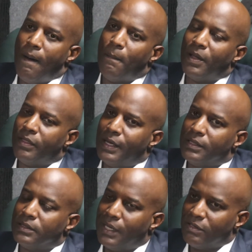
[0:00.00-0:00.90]
But
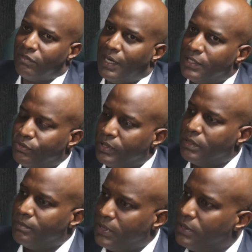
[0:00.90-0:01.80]
then the advisory
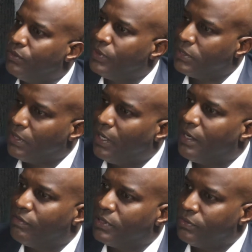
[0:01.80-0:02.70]
committee, which a
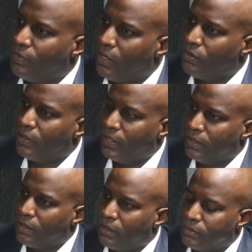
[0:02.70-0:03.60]
lot of us follow,
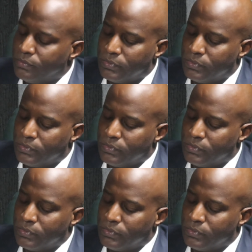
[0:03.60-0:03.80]
ACOG,